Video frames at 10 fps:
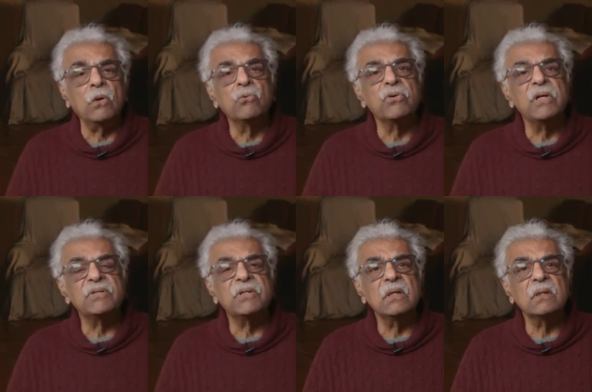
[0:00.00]

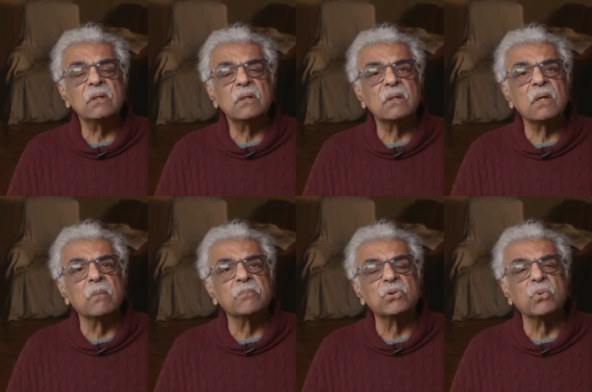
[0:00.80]
receded and
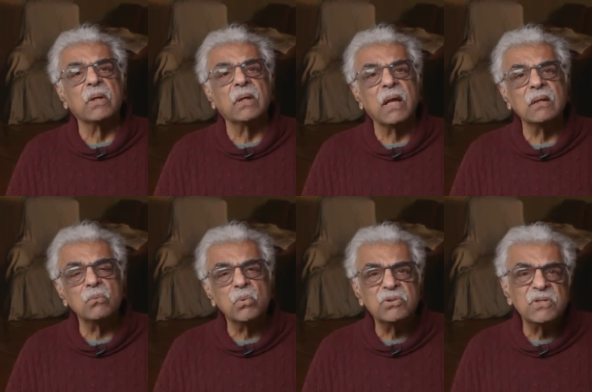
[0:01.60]
come to an
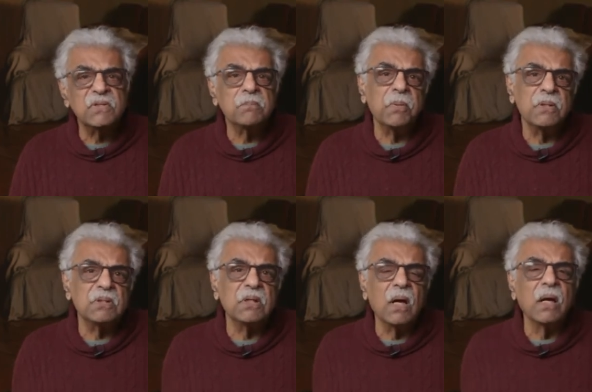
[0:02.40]
end, which is a
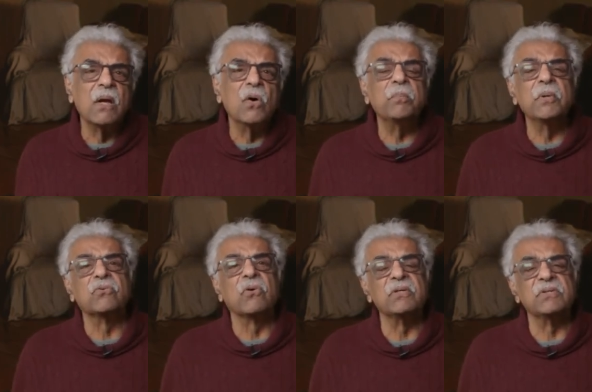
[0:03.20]
pity. I hope
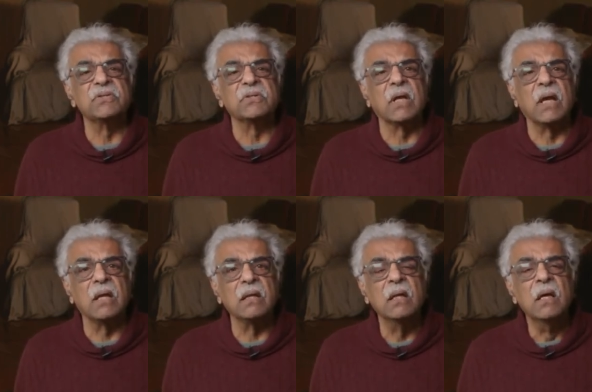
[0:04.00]
it rises
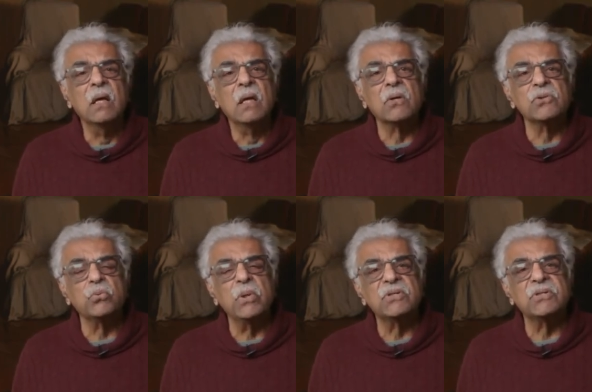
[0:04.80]
again, because
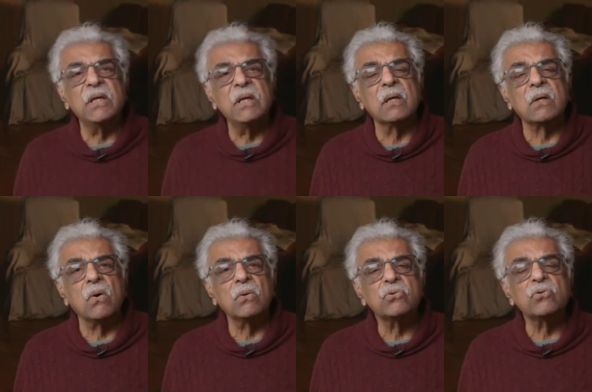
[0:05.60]
we see a
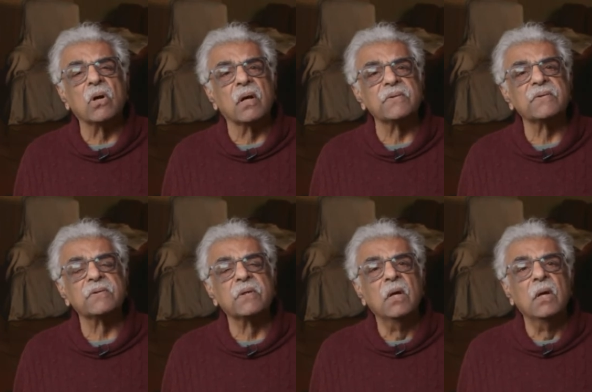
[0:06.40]

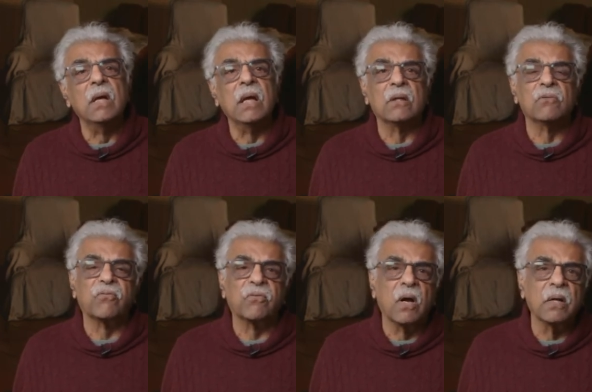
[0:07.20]
contrast in
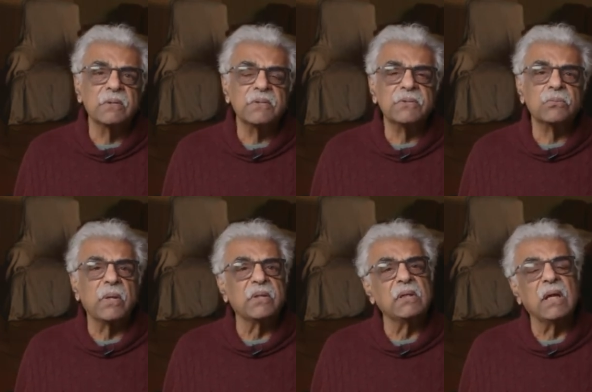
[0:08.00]
France,
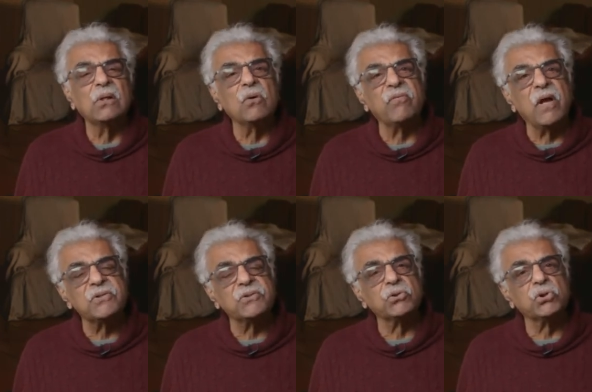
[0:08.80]
where the Yellow
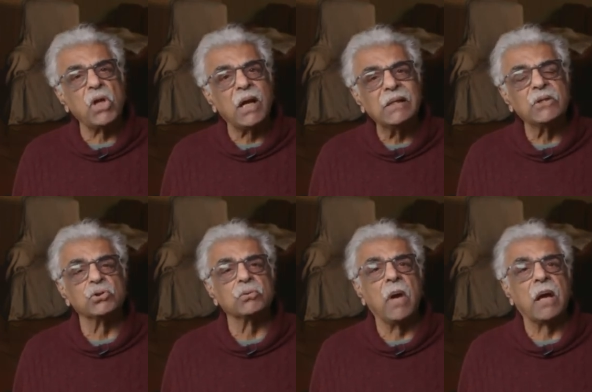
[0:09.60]
Vests
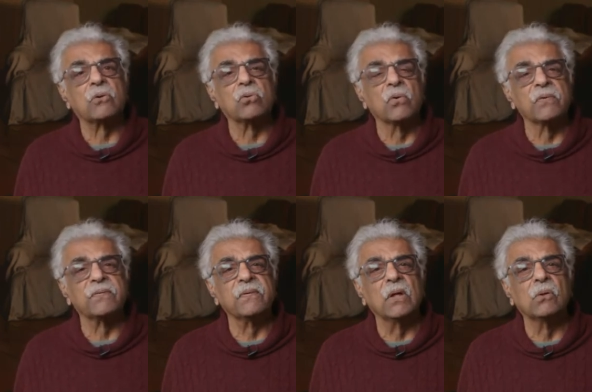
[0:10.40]
challenged
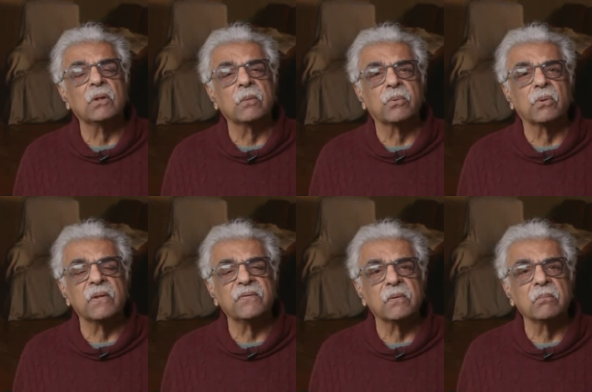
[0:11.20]
Macron's
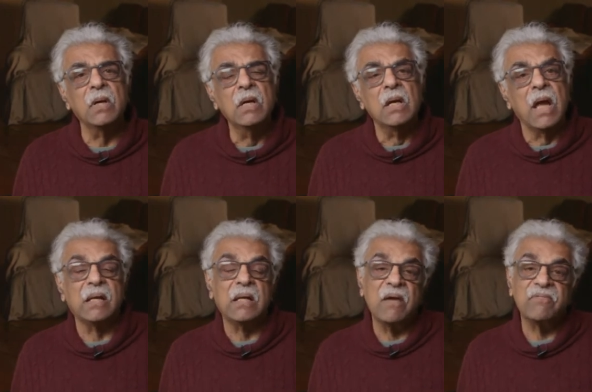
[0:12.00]
neoliberalism
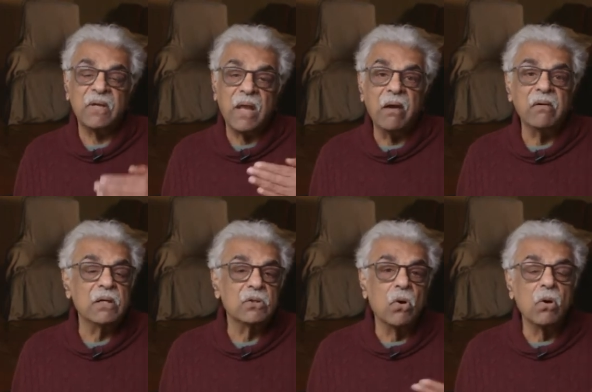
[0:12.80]
and have
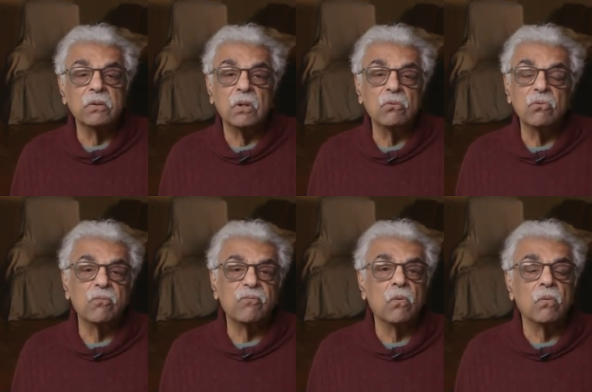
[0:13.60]
carried on, you
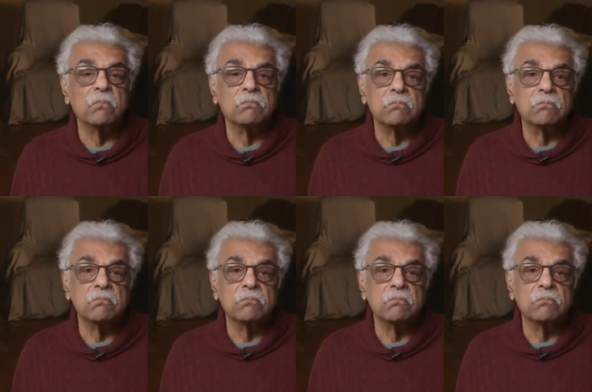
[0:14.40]
know, for